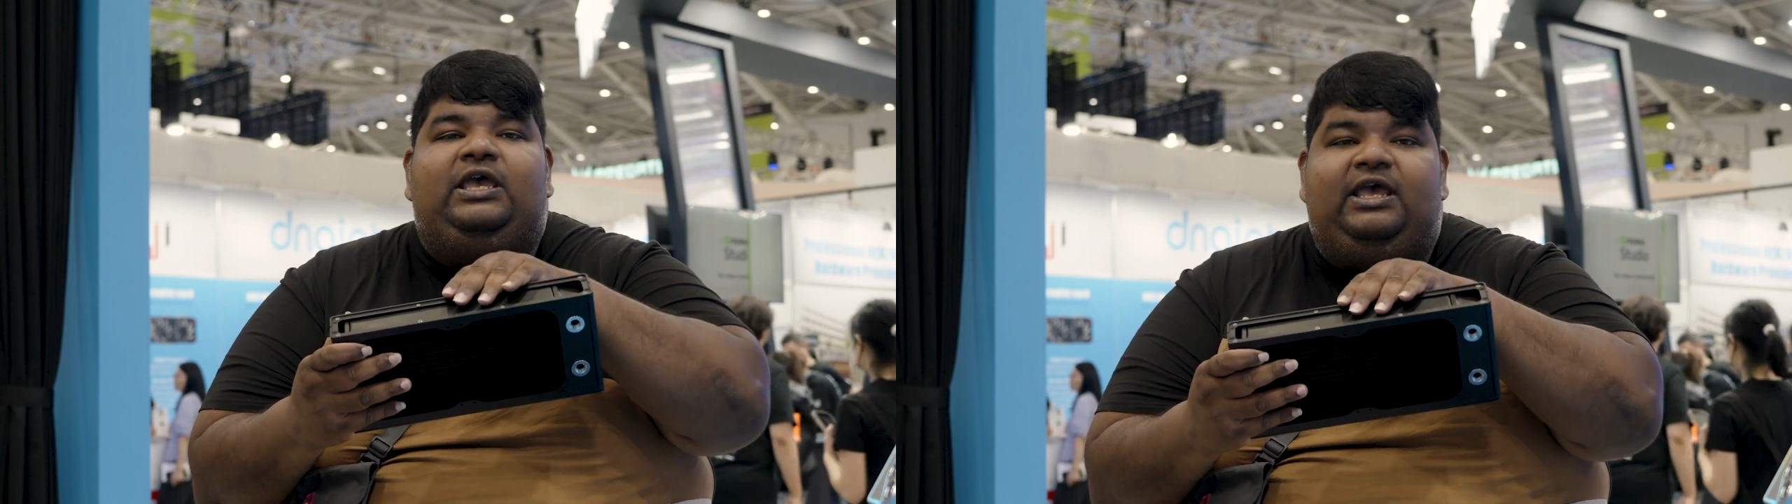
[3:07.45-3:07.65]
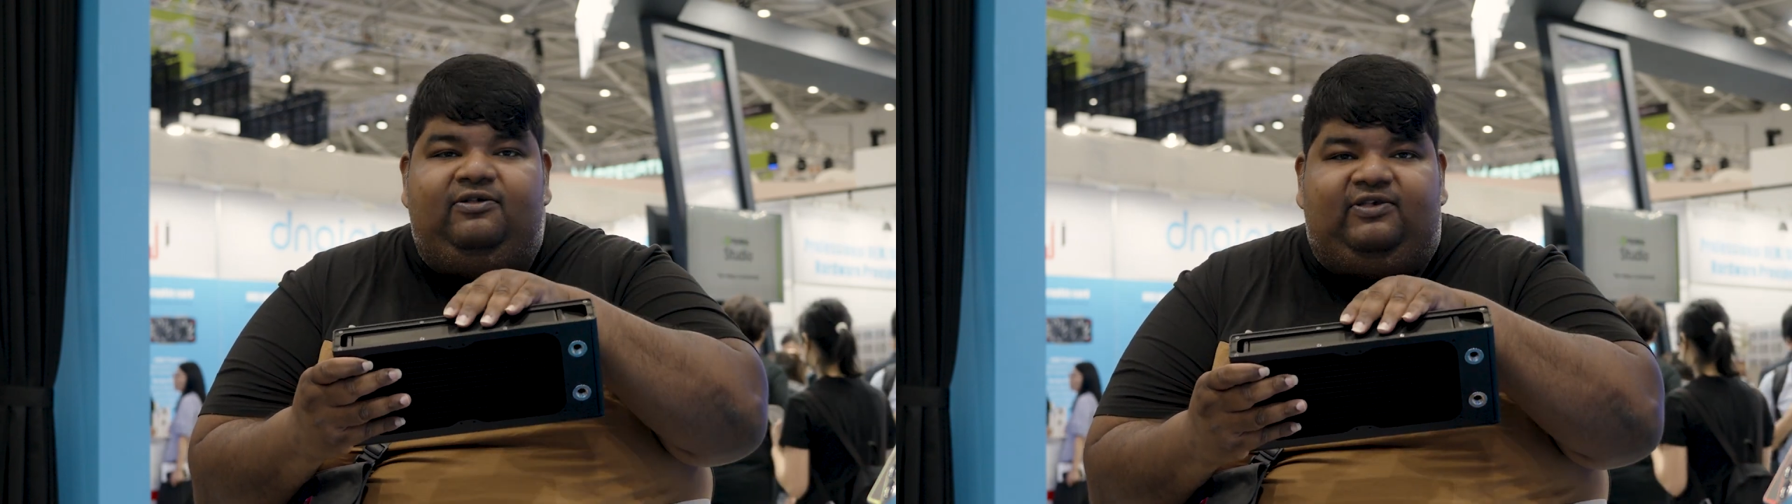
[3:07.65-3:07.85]

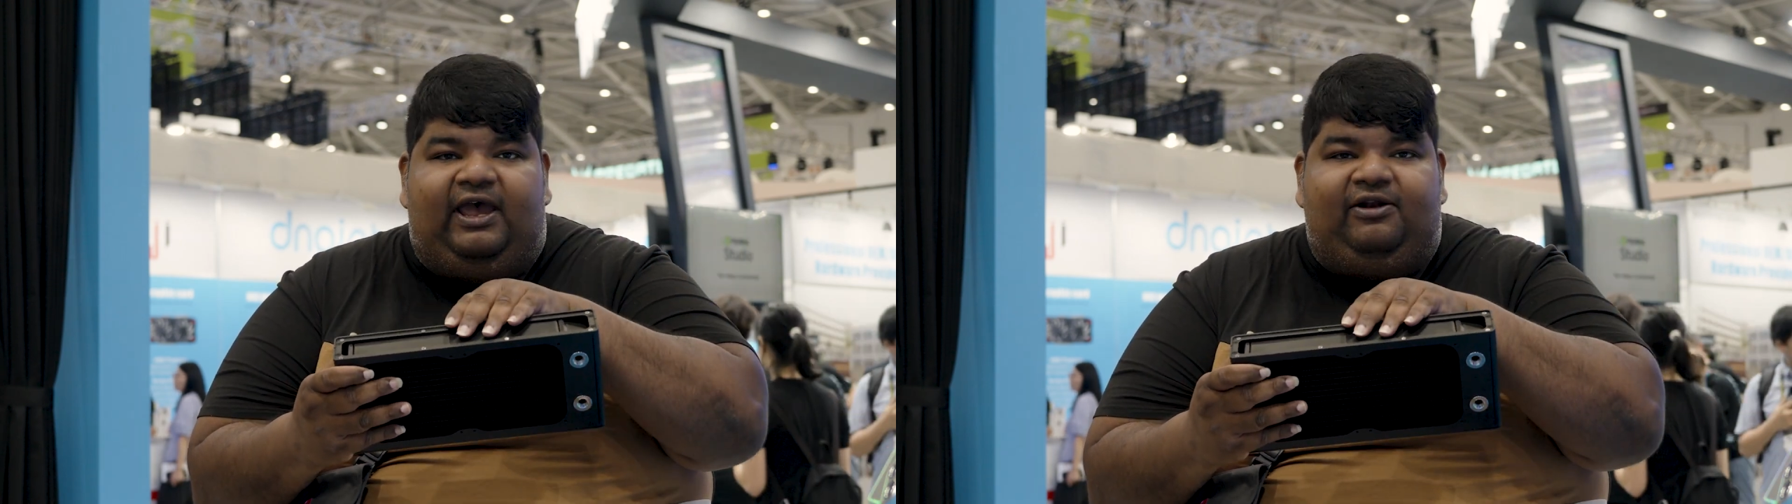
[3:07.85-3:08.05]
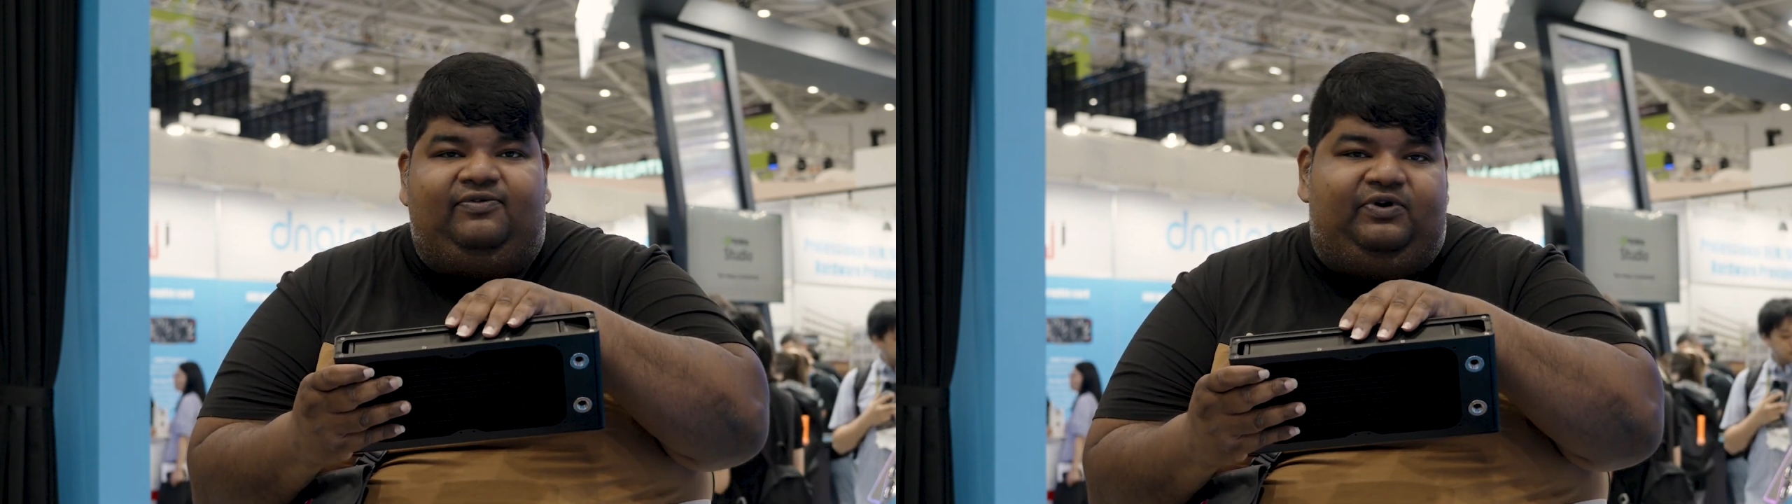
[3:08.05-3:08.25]

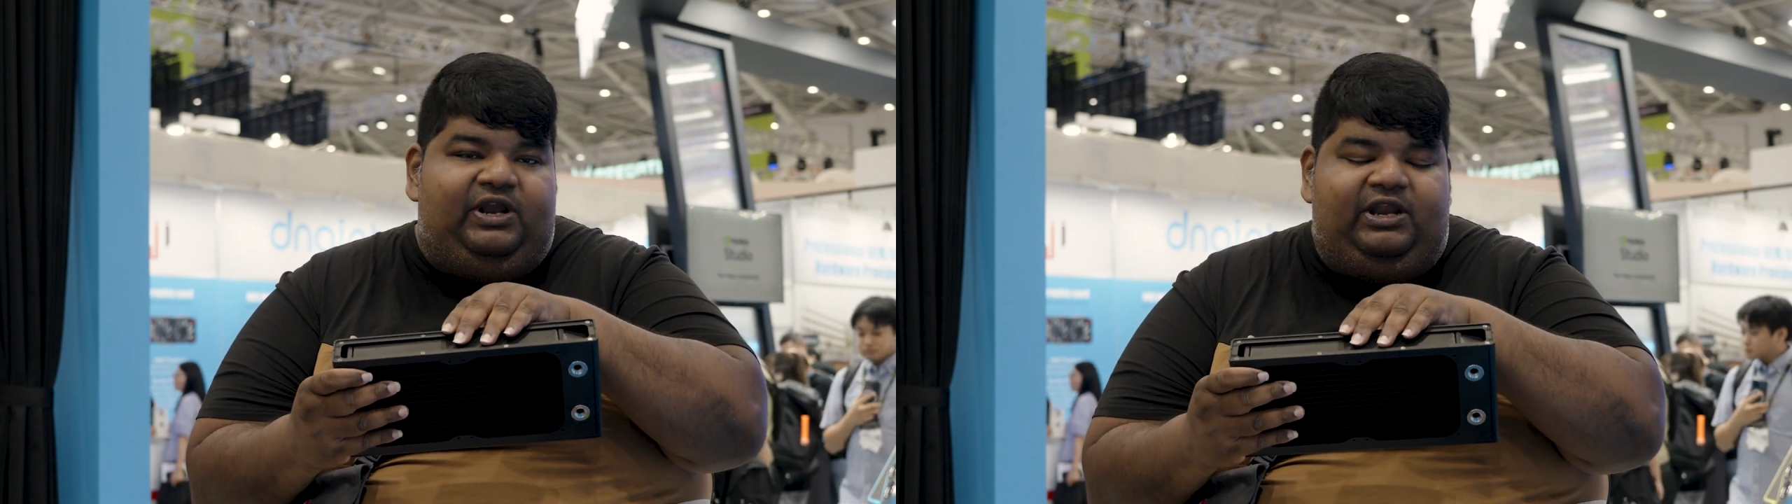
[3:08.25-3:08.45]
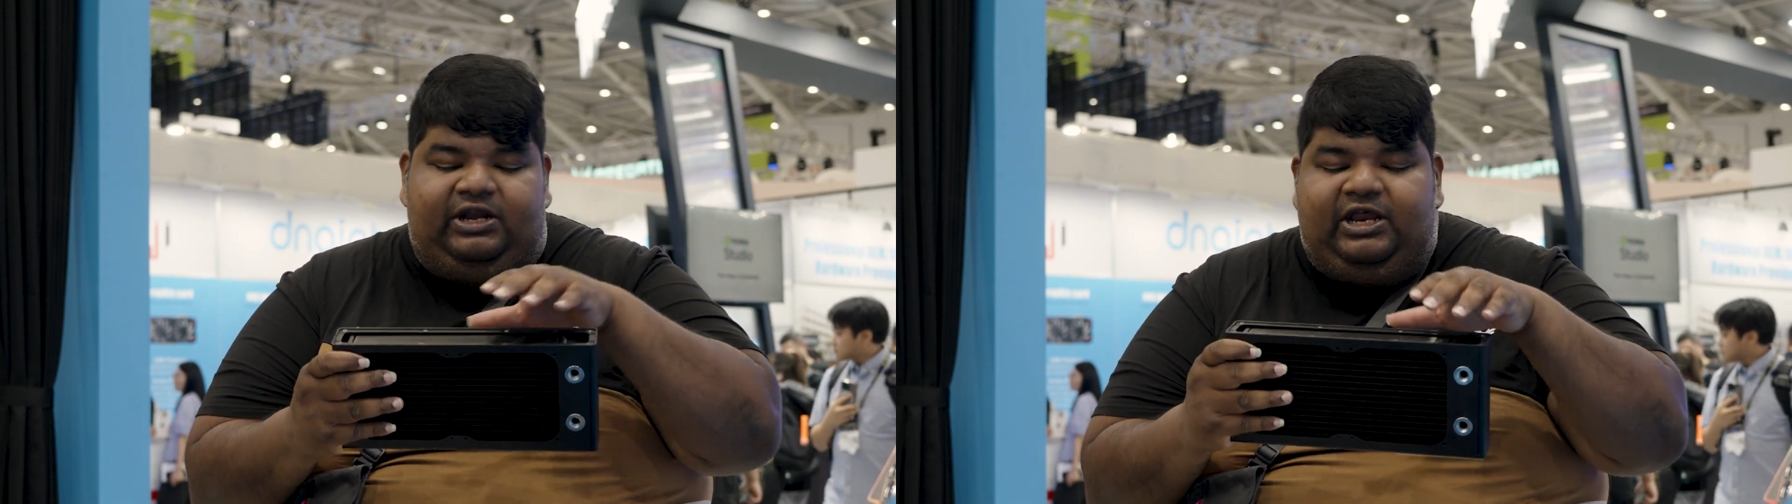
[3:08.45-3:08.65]
inside of the radiator.